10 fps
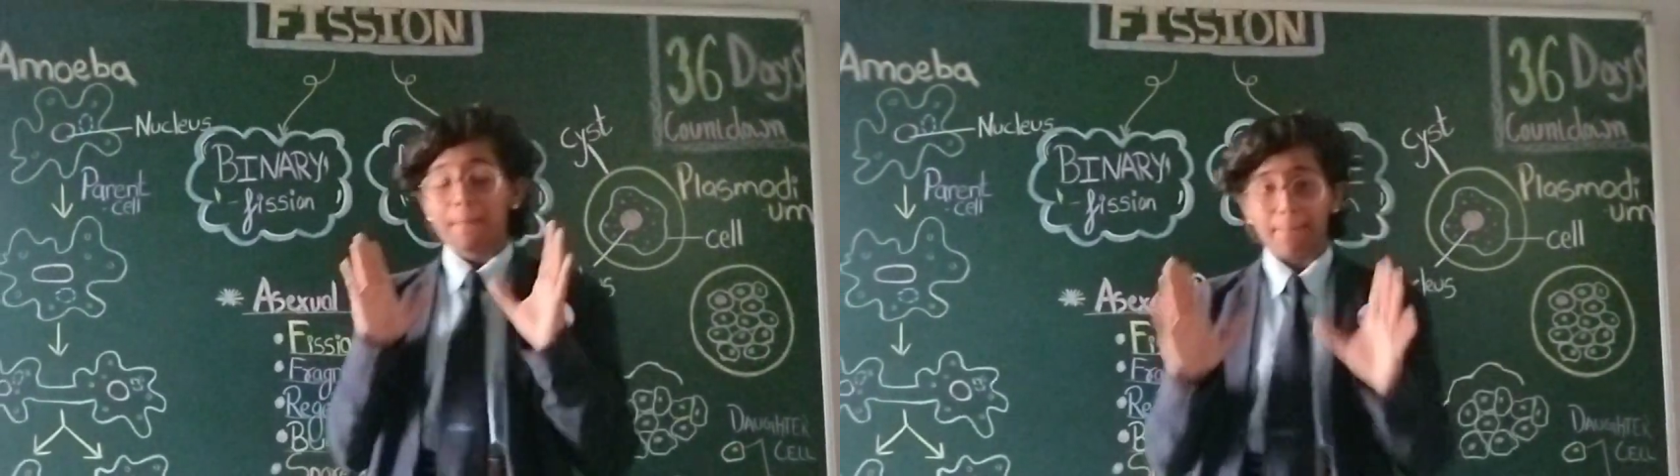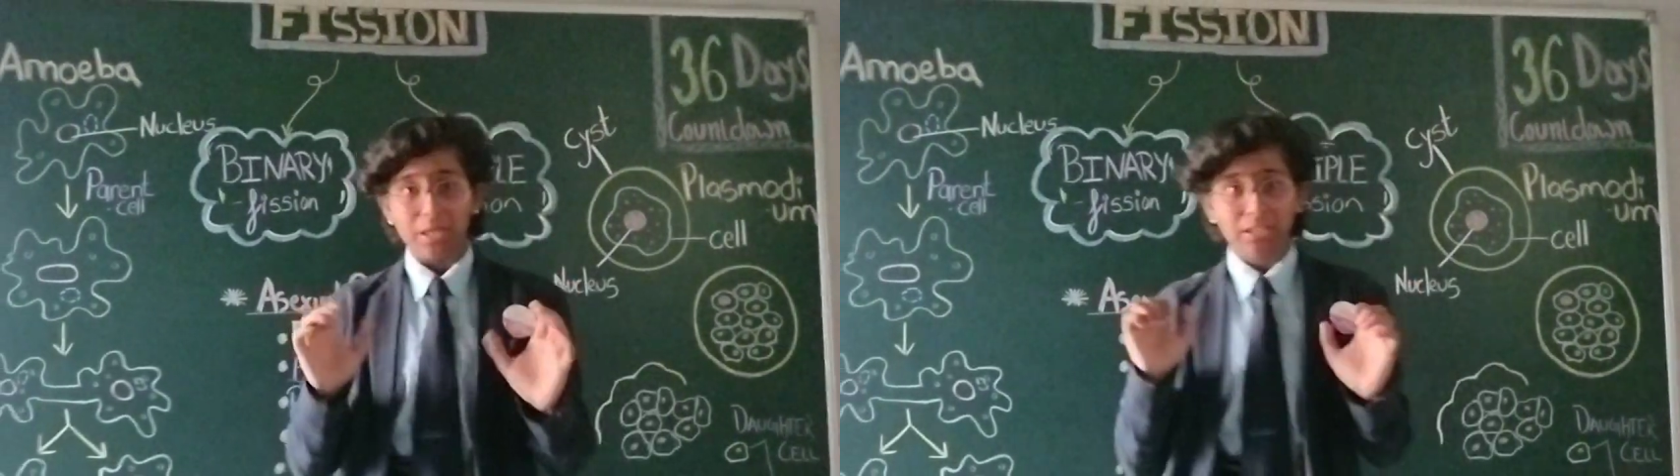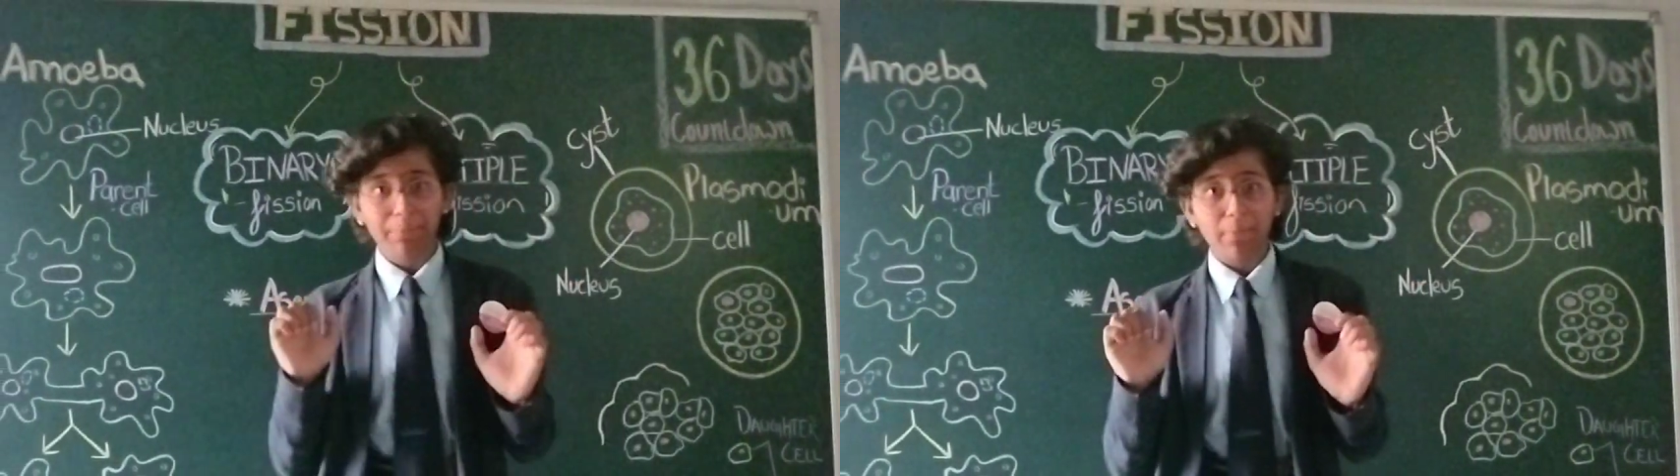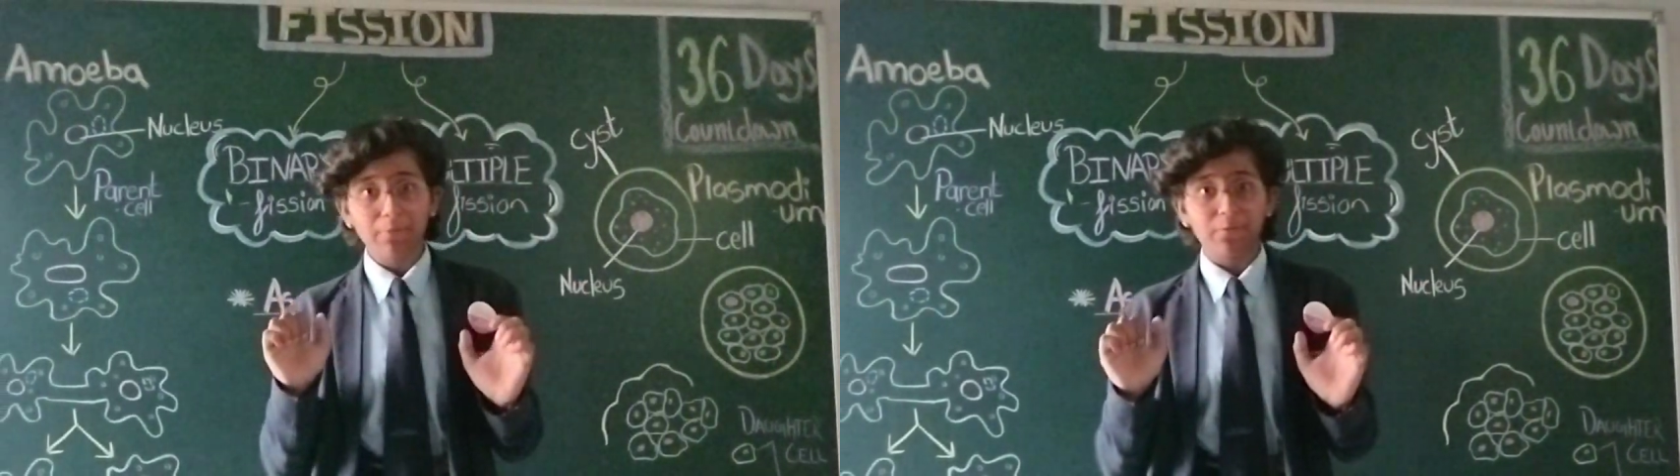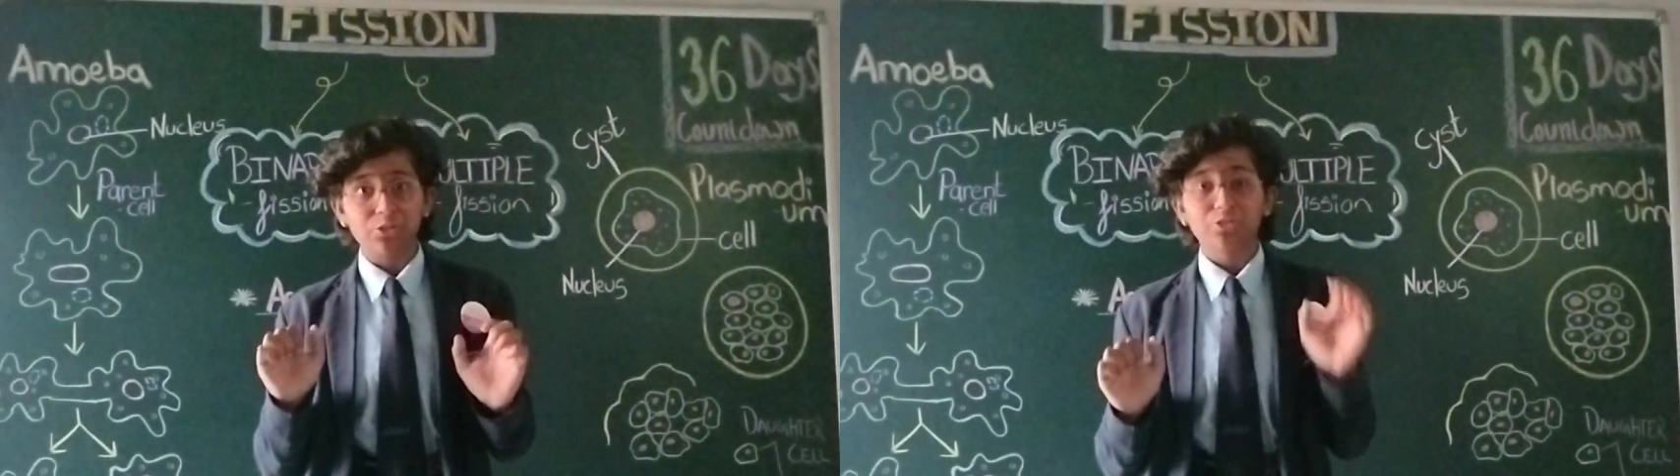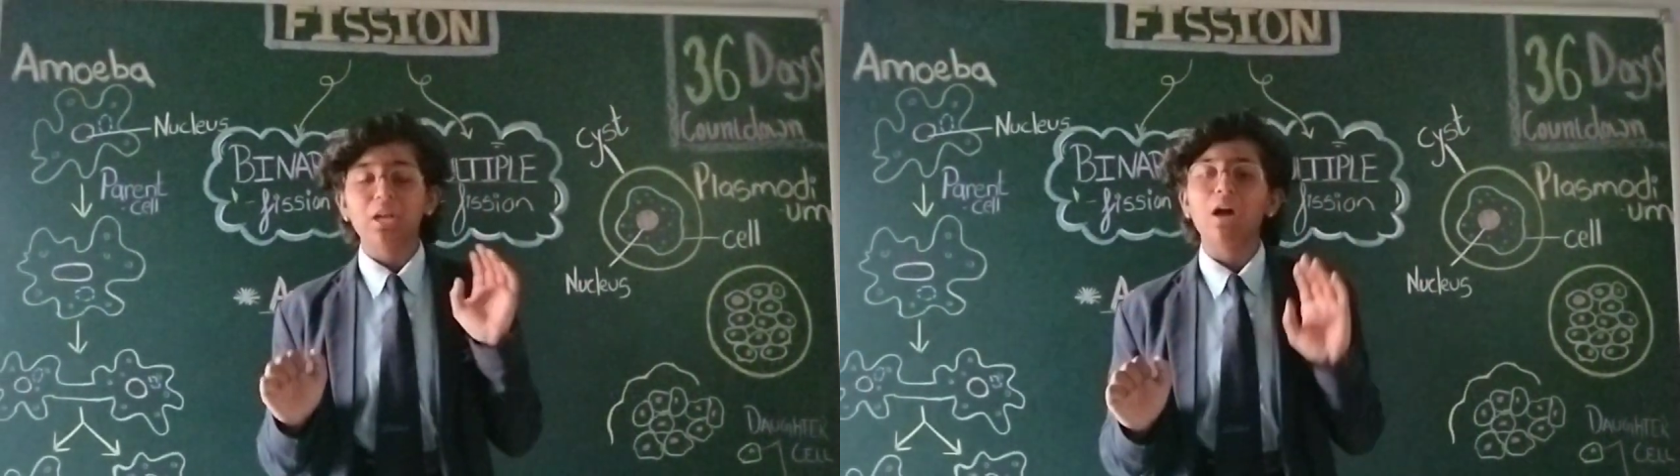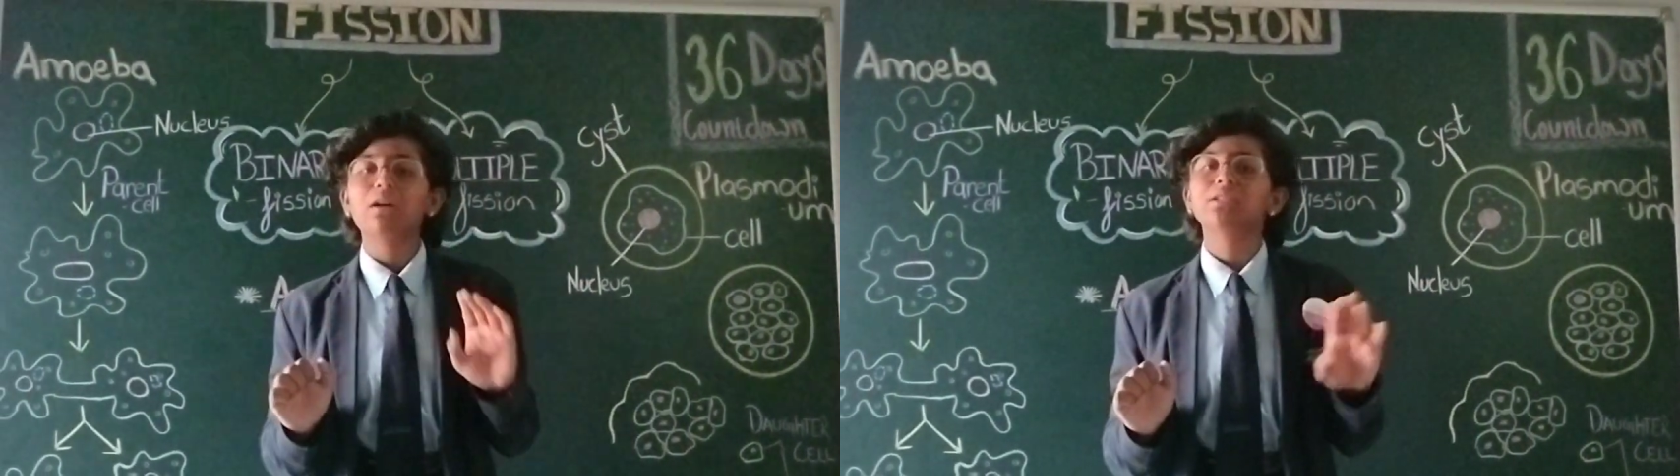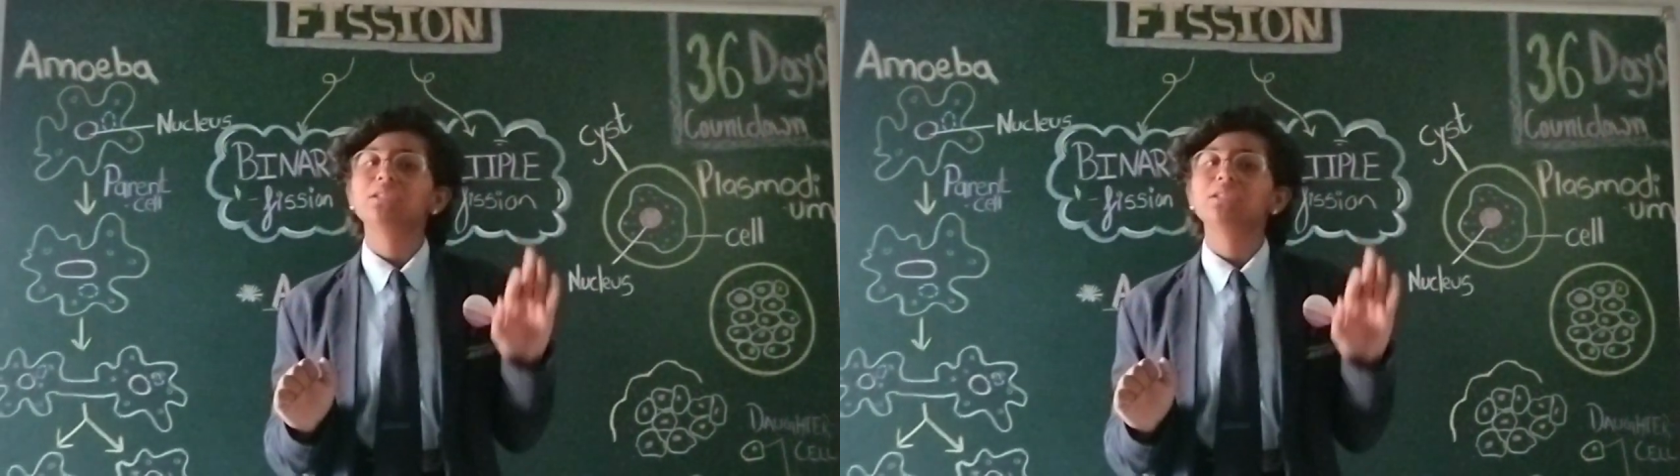Multiple fission occurs